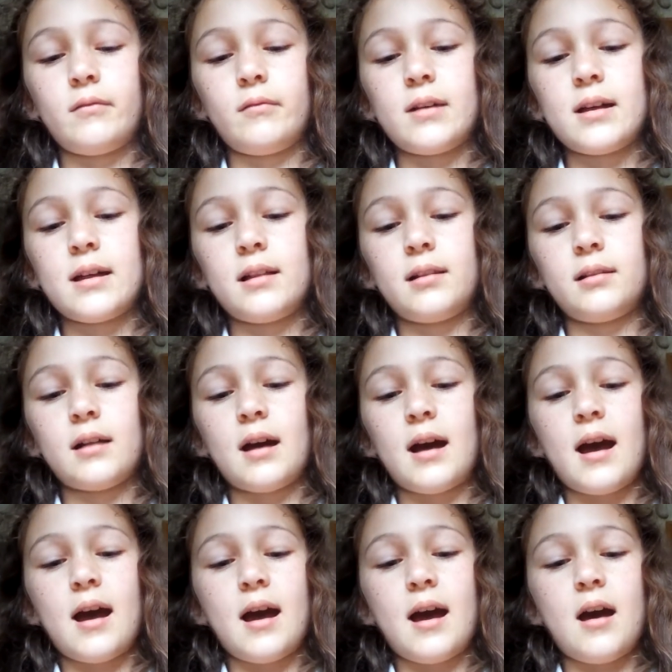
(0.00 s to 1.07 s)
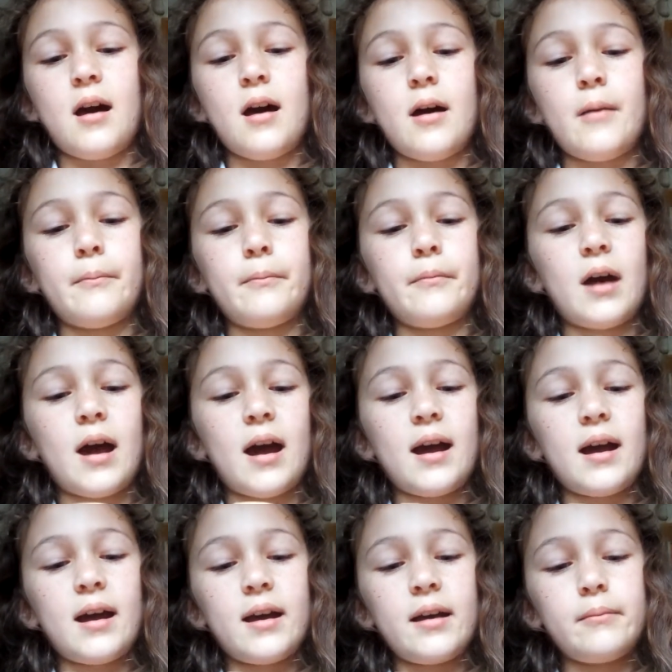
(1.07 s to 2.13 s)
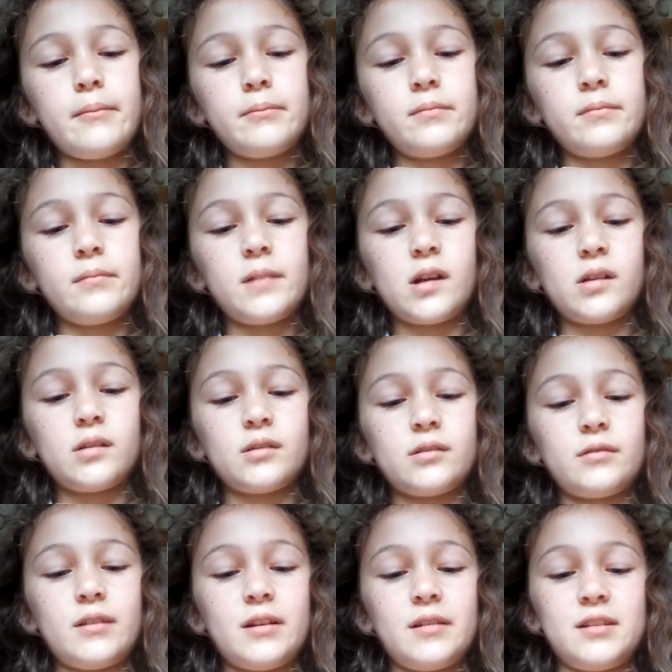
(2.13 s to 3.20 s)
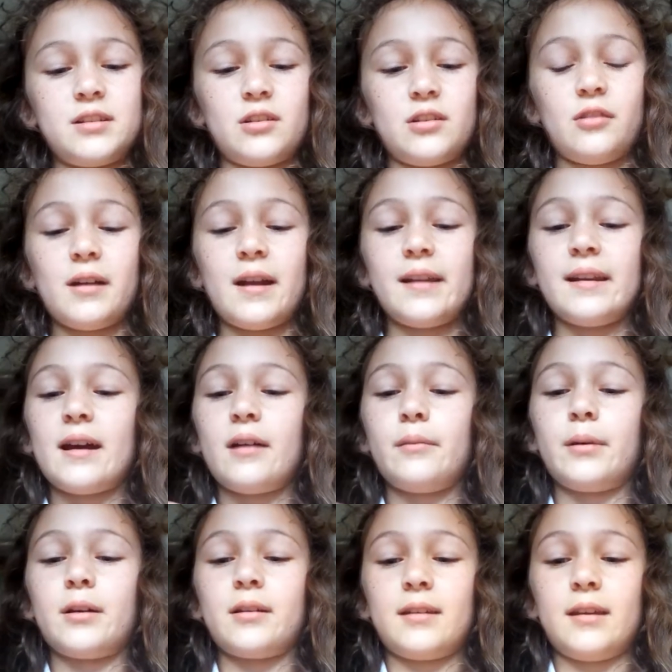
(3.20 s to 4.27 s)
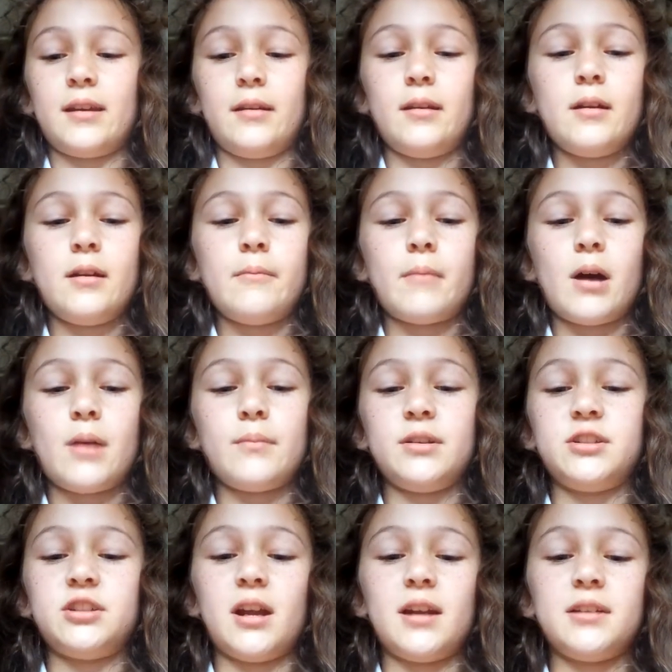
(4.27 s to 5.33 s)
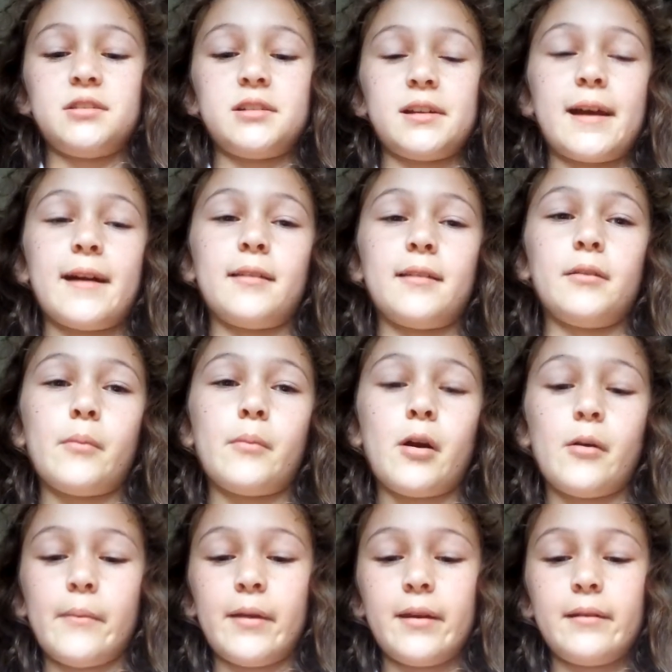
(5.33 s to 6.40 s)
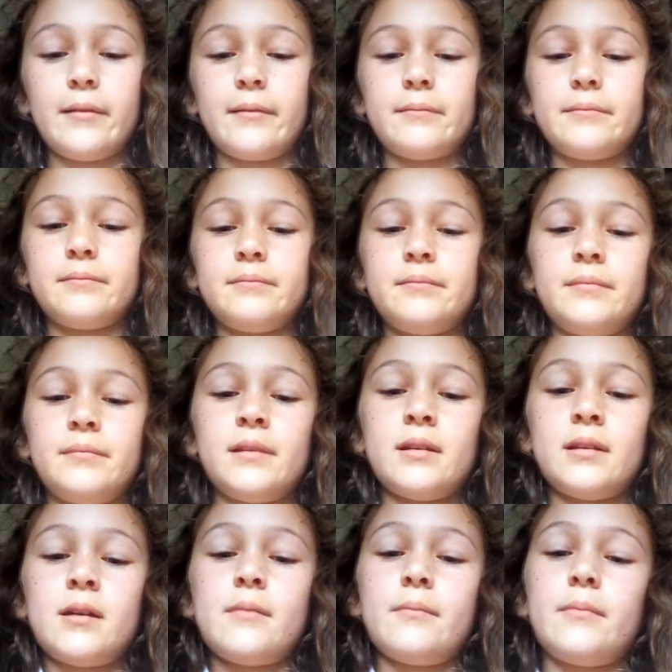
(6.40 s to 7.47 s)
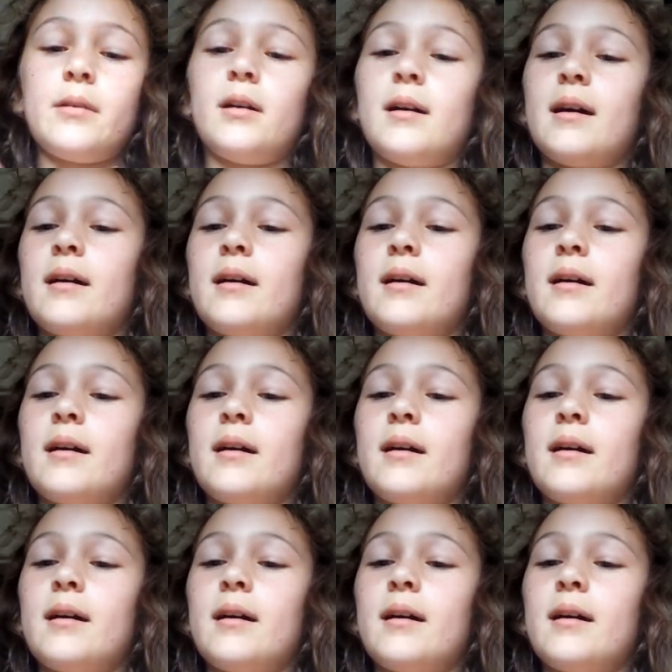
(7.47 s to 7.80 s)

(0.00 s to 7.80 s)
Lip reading: well, I'm not really sure right now because he might be changing it at the moment. But